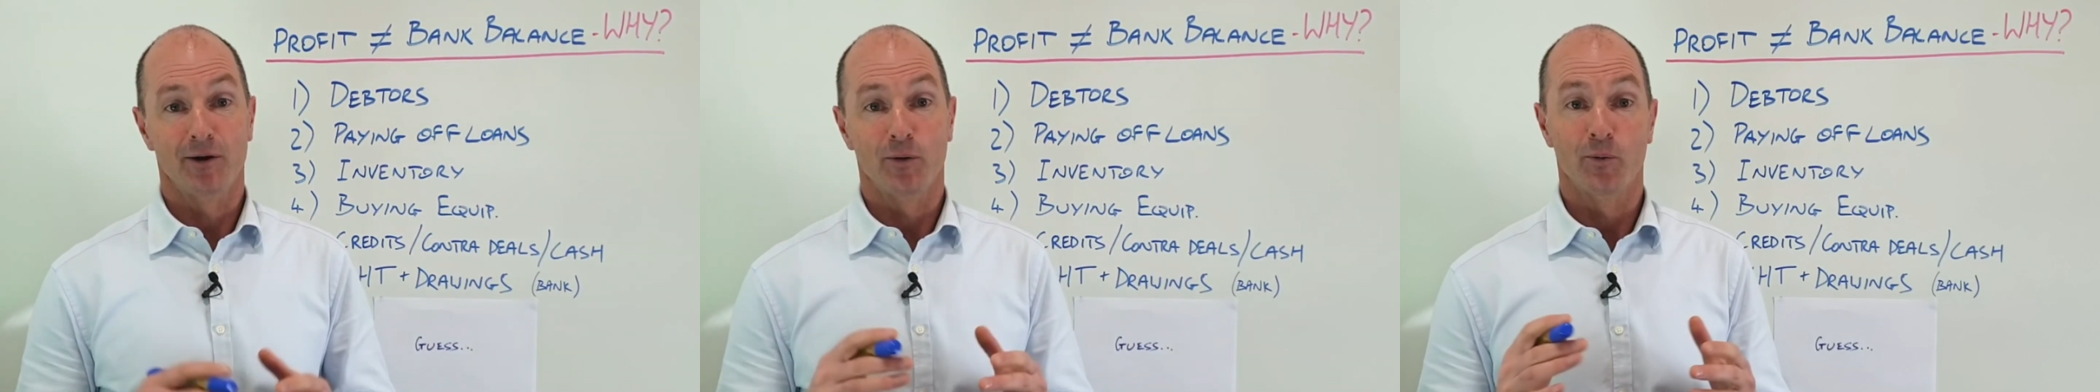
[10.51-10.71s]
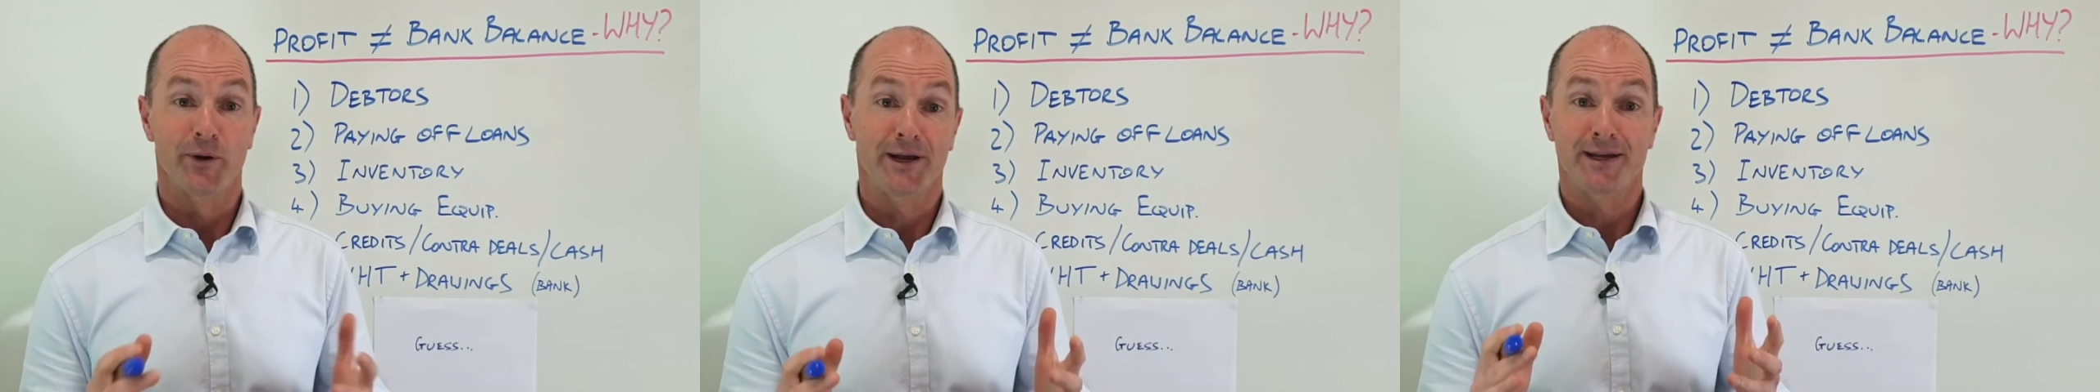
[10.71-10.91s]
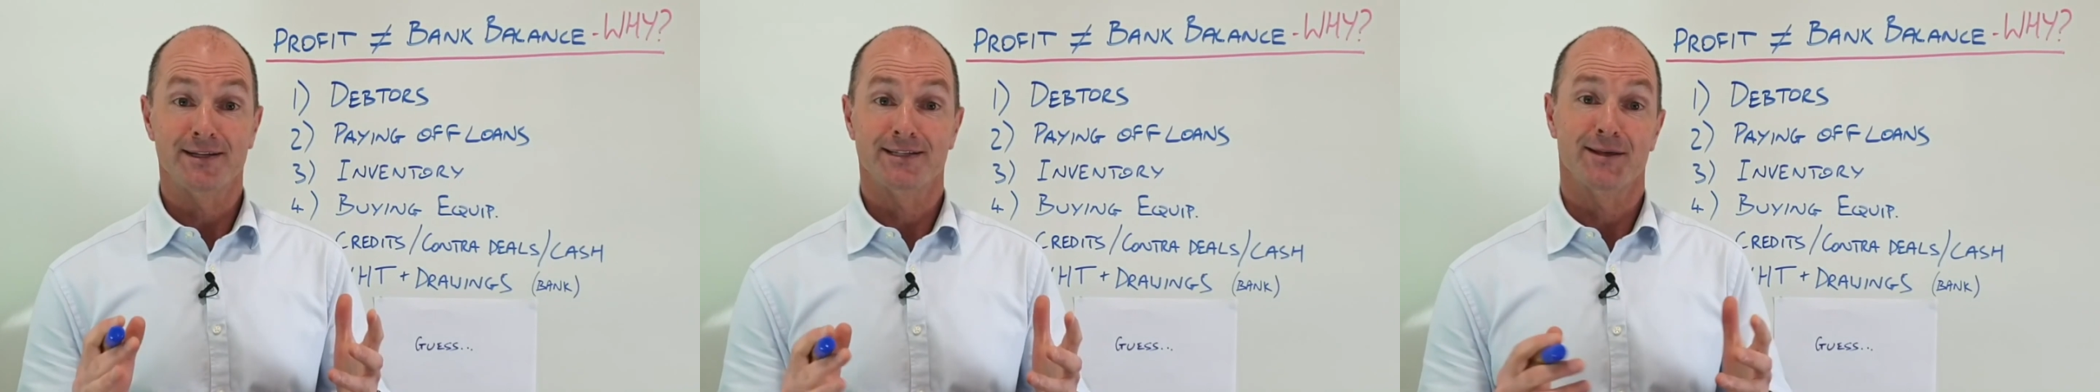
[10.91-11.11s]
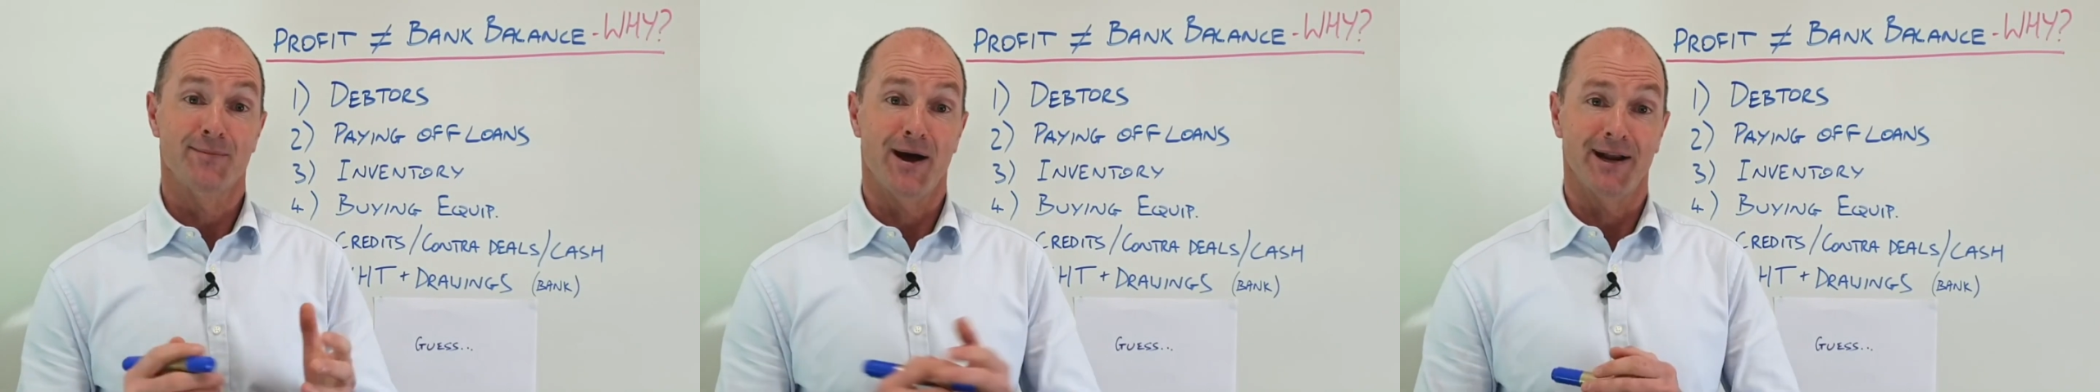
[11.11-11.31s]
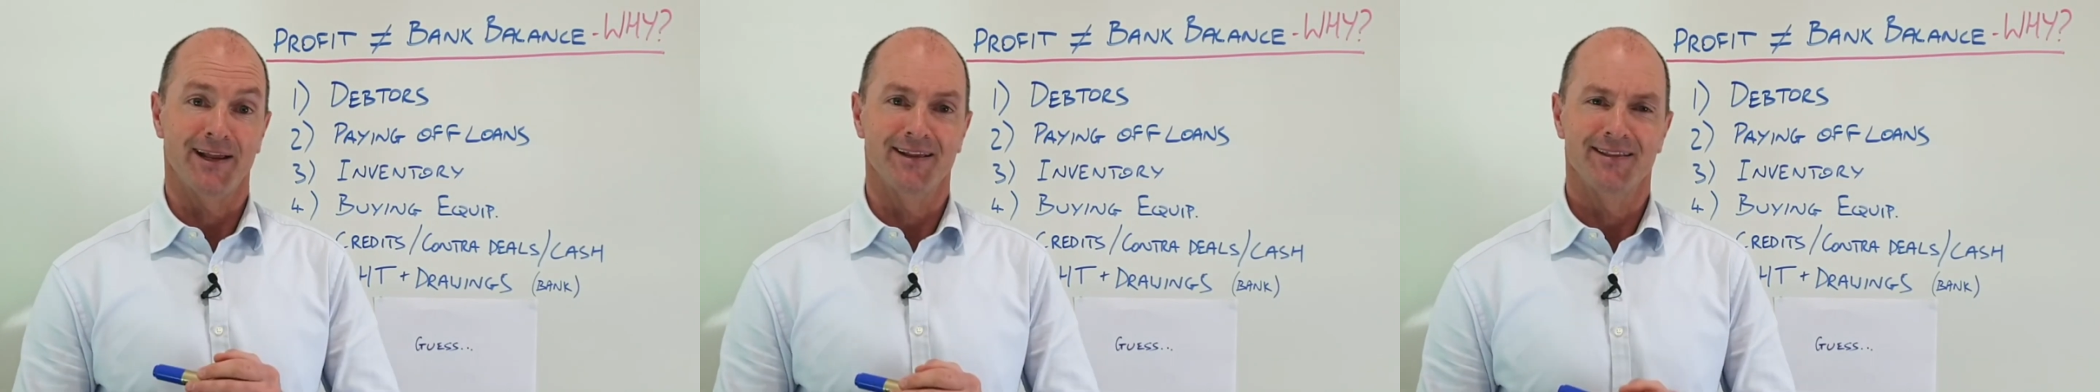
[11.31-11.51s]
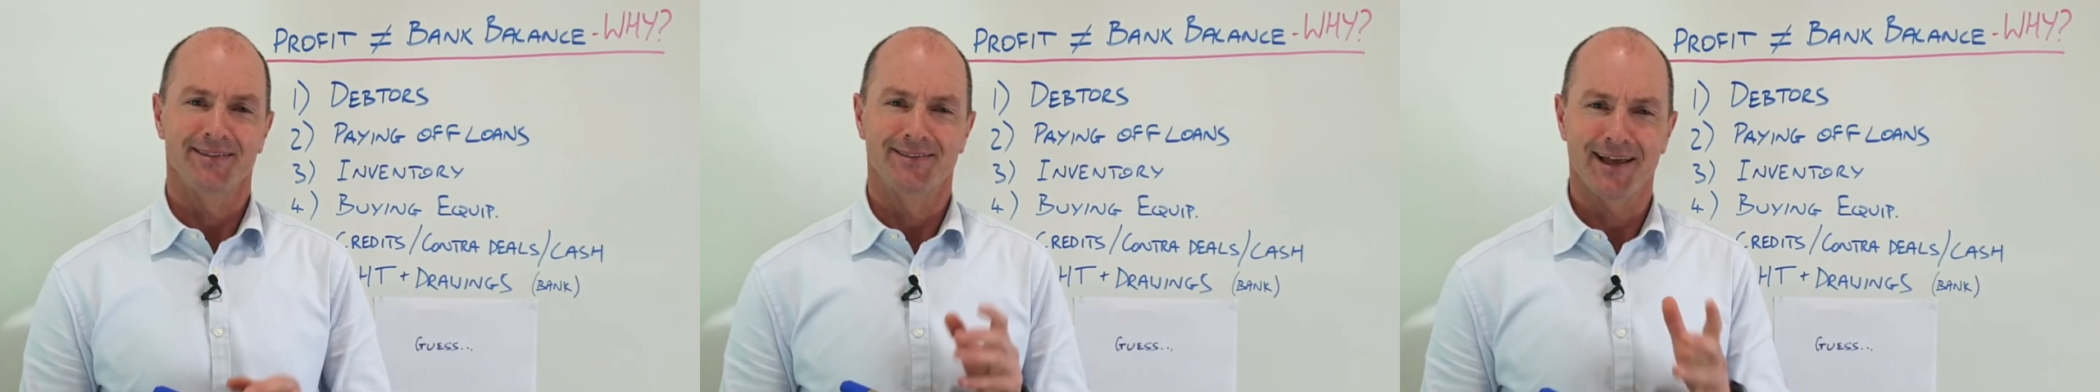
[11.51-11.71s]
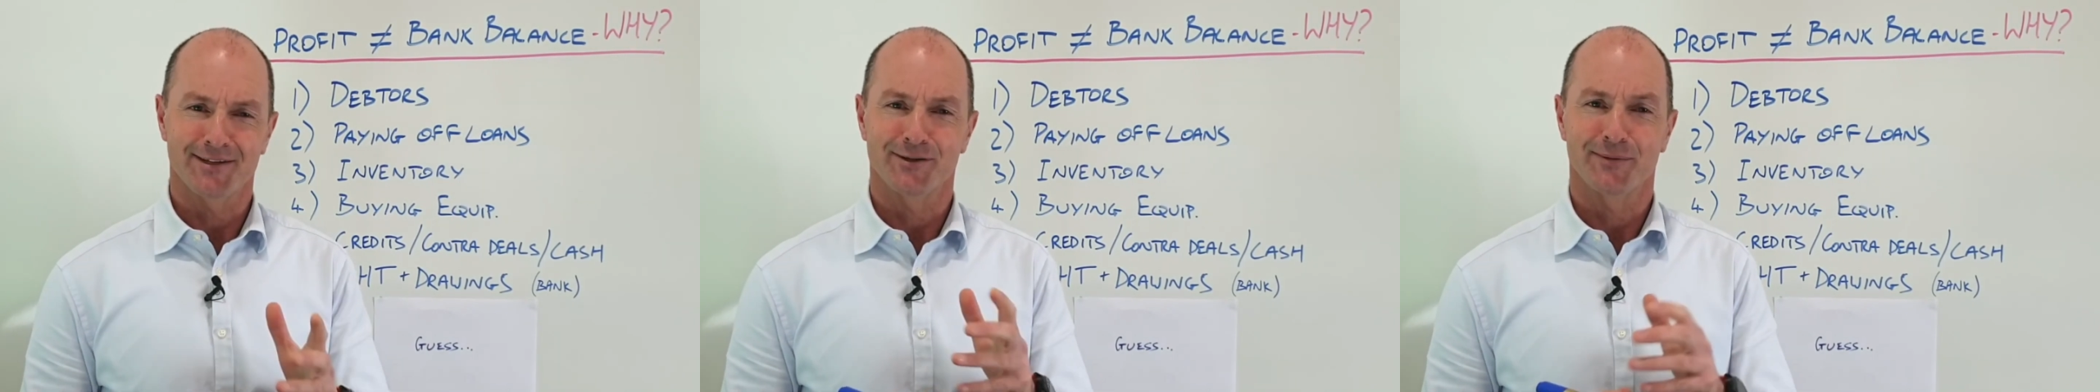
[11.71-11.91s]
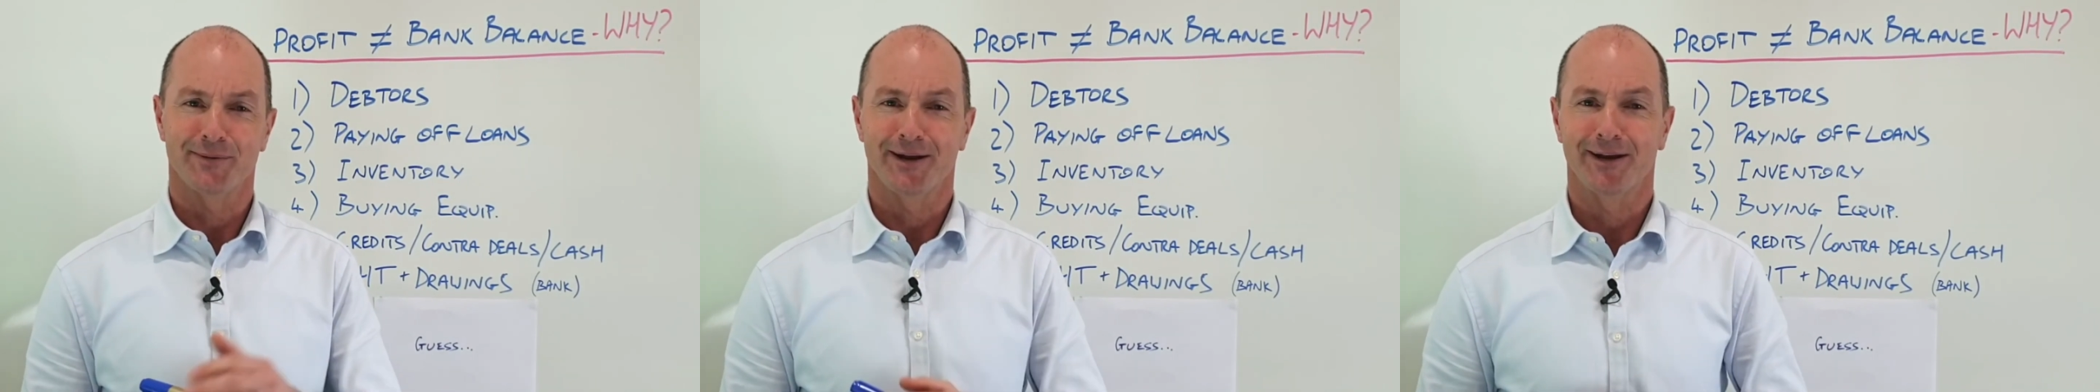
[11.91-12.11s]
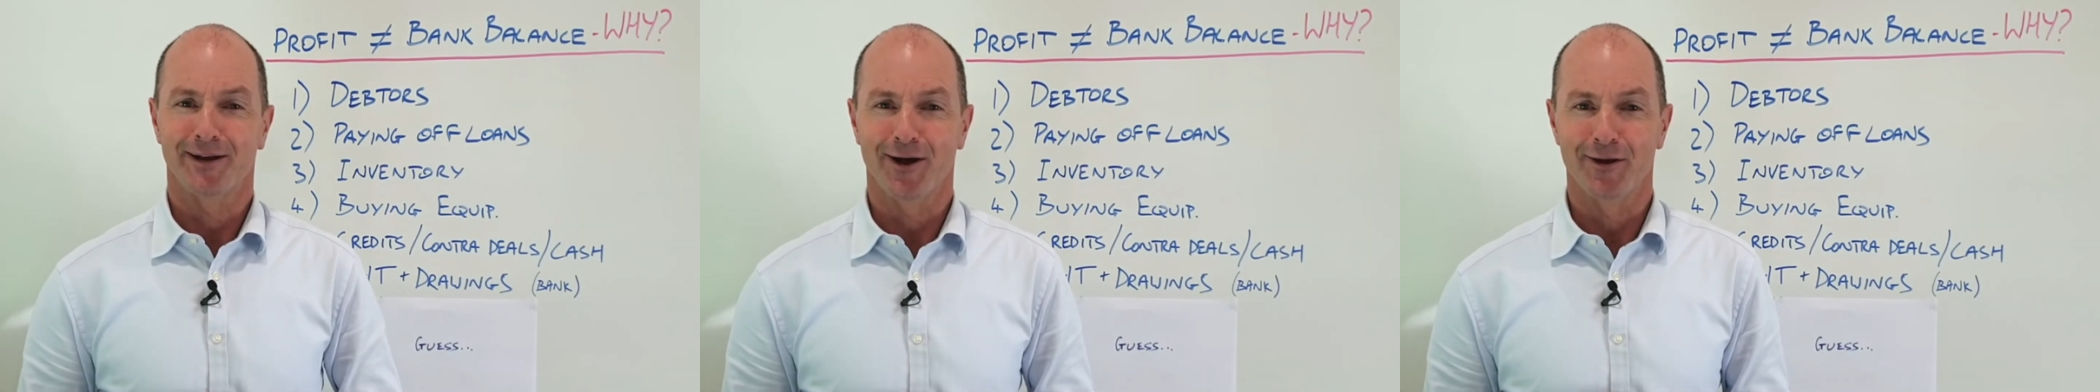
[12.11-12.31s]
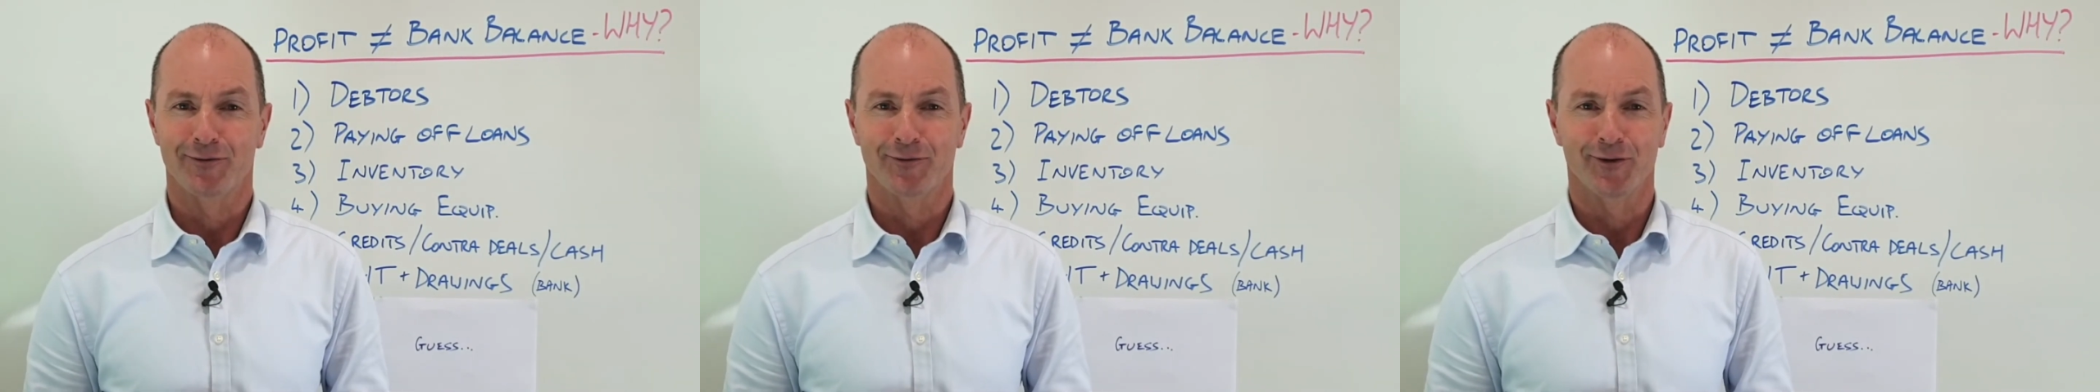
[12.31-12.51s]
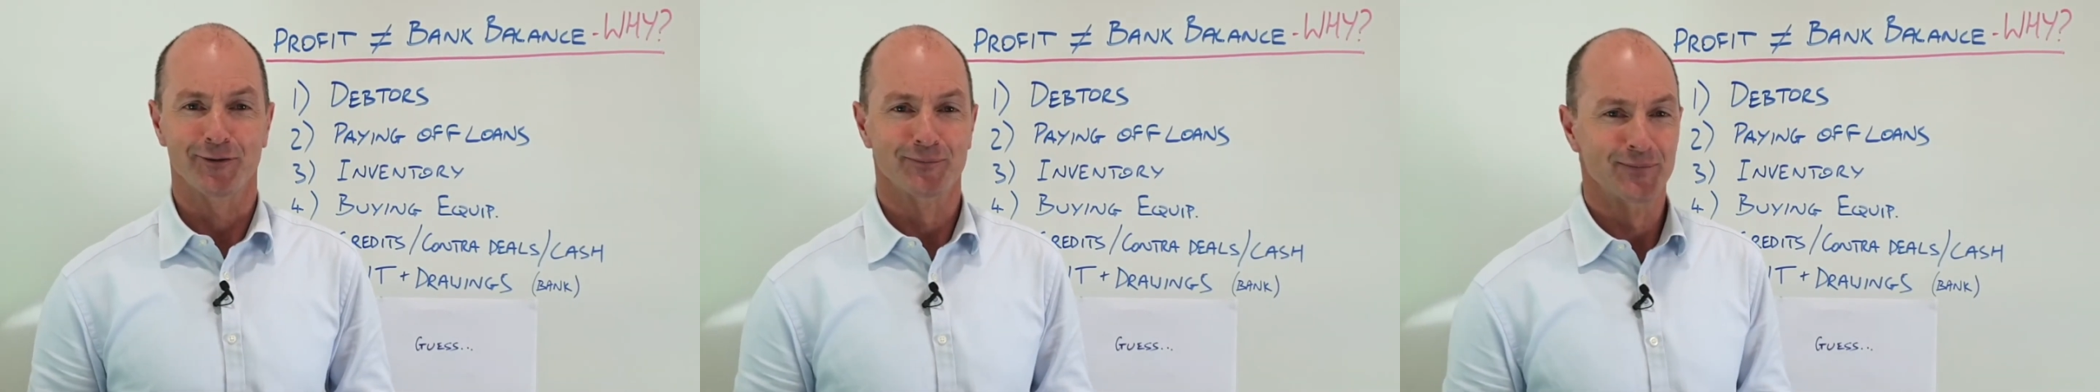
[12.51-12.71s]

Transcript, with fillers: Where's the money? That's what I'm going to go through.